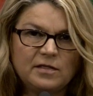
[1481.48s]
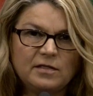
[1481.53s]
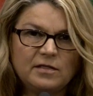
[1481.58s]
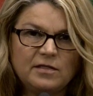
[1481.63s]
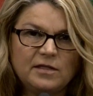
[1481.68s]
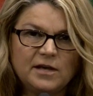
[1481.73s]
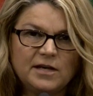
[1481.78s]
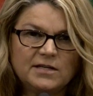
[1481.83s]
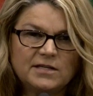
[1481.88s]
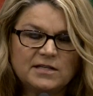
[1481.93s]

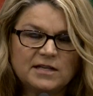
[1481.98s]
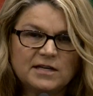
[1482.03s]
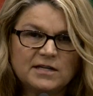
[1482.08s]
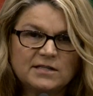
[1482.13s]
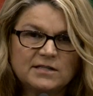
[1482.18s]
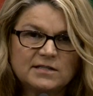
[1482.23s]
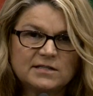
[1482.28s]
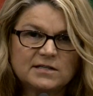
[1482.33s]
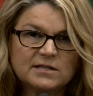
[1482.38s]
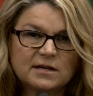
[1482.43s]
these
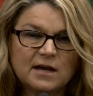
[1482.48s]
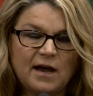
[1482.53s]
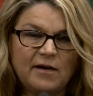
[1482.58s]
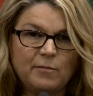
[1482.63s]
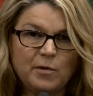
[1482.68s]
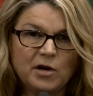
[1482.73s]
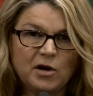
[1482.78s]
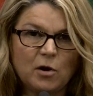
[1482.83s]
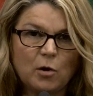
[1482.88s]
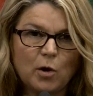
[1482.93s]
things have
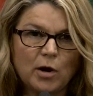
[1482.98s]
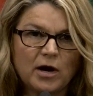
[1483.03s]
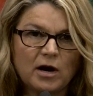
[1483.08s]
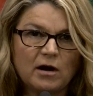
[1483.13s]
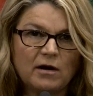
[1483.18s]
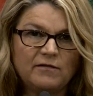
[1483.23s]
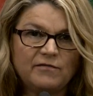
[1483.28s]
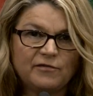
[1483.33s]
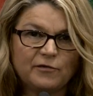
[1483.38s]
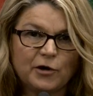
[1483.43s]
been going
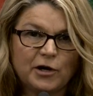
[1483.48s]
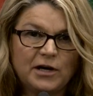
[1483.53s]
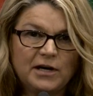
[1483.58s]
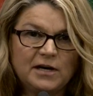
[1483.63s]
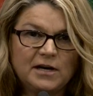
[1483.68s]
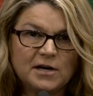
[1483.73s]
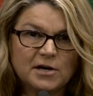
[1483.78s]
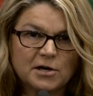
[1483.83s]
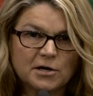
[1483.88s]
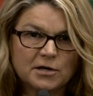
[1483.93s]
on for
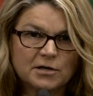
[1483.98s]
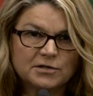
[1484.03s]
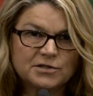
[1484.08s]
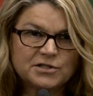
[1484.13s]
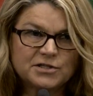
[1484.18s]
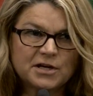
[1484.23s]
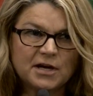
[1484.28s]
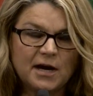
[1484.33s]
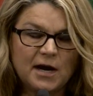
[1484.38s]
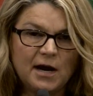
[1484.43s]

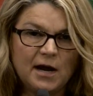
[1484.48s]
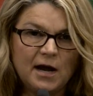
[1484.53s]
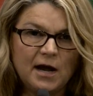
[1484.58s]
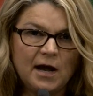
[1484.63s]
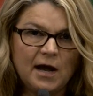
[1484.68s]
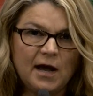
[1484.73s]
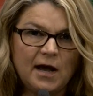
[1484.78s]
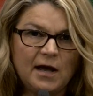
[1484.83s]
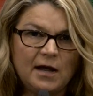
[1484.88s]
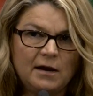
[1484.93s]
years.
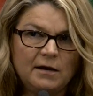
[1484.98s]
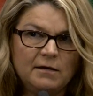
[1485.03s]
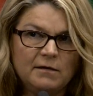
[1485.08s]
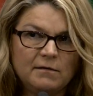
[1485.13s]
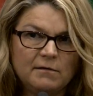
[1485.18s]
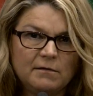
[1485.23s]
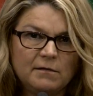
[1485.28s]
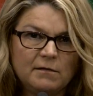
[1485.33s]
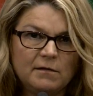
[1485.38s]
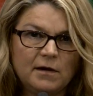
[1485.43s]

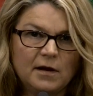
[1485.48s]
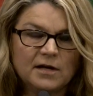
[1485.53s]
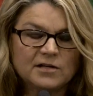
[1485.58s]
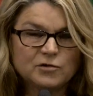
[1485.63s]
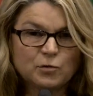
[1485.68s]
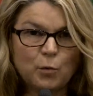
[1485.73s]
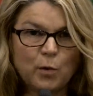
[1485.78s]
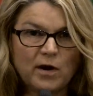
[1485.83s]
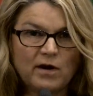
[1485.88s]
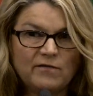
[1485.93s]
And
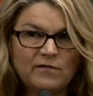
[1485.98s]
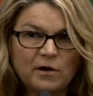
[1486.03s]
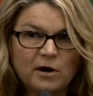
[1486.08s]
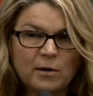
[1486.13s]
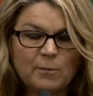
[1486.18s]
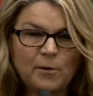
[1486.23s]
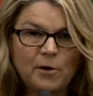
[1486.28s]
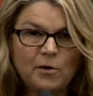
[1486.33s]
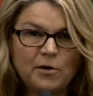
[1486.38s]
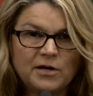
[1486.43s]
as one of our
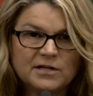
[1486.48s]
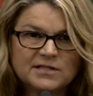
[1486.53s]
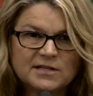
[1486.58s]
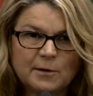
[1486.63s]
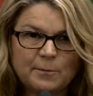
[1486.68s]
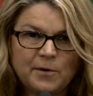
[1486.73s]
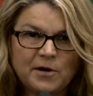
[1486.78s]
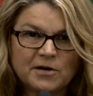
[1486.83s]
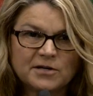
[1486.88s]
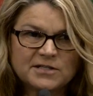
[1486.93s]
opponents
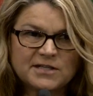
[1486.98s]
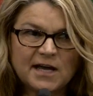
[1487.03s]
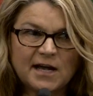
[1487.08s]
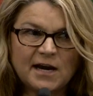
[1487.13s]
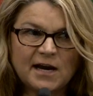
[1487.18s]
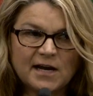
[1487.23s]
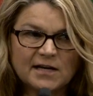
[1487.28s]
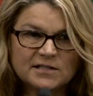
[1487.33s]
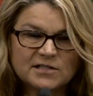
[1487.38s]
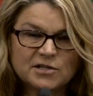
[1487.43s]
up here said,
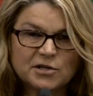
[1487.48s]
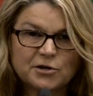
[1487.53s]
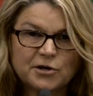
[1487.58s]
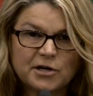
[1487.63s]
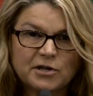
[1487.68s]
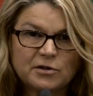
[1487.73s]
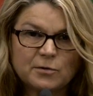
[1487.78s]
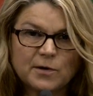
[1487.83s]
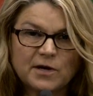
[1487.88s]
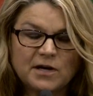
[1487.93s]
he has
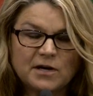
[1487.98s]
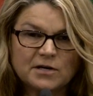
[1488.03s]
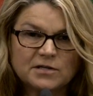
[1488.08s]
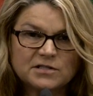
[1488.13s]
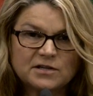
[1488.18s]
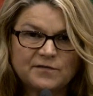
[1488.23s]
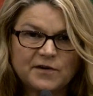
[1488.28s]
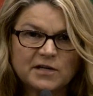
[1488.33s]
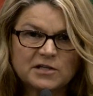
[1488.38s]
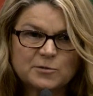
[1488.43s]
33
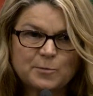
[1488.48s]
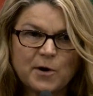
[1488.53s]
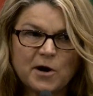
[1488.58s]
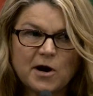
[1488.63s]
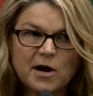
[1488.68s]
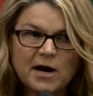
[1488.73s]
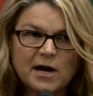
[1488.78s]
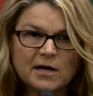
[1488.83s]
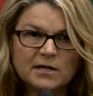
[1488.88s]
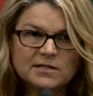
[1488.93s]
years of
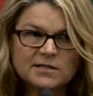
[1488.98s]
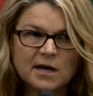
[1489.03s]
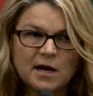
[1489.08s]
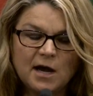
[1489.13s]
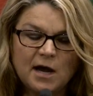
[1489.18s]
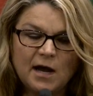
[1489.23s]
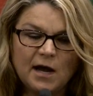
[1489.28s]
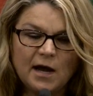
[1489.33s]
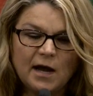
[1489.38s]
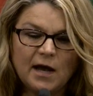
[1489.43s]
experience.
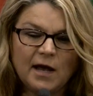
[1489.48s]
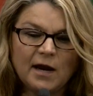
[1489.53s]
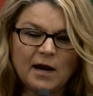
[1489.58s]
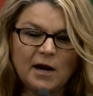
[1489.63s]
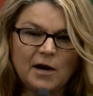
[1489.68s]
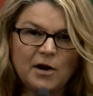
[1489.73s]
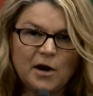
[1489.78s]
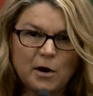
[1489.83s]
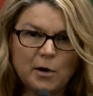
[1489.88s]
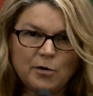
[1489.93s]
And
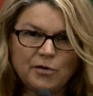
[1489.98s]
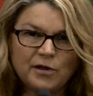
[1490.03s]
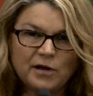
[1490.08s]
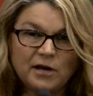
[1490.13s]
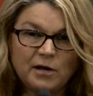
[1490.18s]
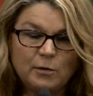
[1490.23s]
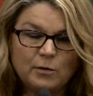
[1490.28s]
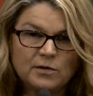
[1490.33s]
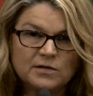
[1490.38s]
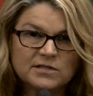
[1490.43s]
I know that
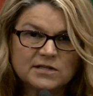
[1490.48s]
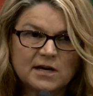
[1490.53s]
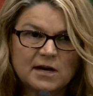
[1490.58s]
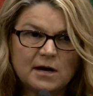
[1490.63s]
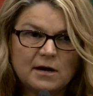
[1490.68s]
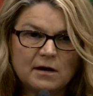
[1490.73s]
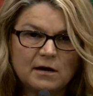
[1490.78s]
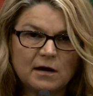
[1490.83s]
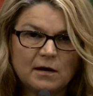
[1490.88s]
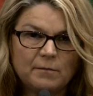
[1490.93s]
he was
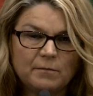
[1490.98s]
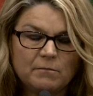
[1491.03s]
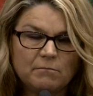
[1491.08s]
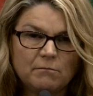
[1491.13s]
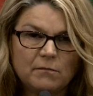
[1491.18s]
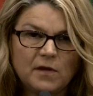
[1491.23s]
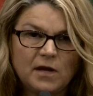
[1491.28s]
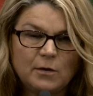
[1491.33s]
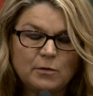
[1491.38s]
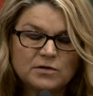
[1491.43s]

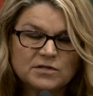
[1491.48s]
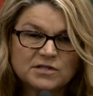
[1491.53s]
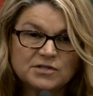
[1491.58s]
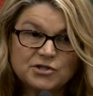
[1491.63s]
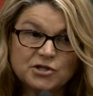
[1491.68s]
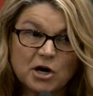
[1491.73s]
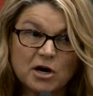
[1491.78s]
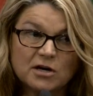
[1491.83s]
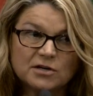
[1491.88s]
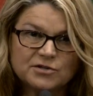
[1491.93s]
in
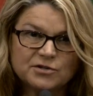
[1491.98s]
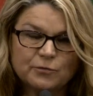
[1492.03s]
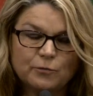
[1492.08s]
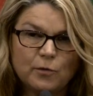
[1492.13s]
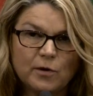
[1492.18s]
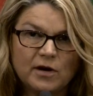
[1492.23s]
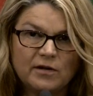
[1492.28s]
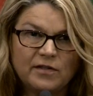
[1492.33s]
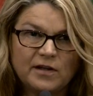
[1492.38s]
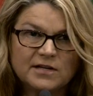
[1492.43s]
charge of
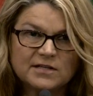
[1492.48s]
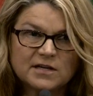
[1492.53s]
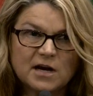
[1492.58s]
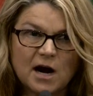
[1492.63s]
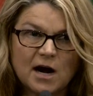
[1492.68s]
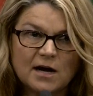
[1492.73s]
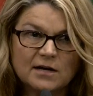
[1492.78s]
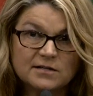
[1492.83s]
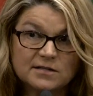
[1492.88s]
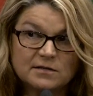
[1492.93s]
one of these
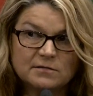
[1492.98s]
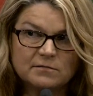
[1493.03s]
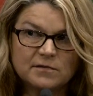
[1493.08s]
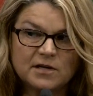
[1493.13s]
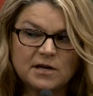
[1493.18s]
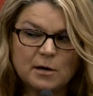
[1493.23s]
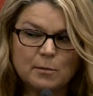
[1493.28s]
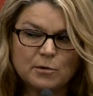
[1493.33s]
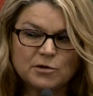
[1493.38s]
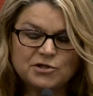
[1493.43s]
guys, the
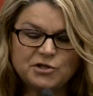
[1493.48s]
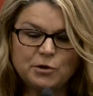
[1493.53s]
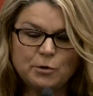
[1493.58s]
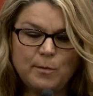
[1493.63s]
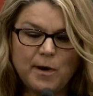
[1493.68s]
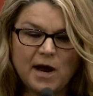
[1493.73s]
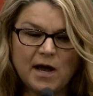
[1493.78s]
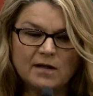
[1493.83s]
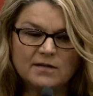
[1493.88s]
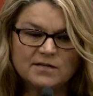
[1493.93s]
number 2
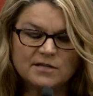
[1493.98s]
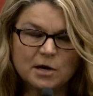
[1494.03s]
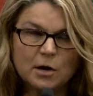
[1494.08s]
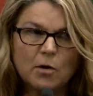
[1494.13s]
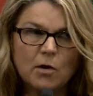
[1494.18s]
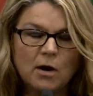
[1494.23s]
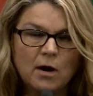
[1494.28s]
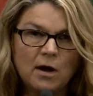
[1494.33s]
man. So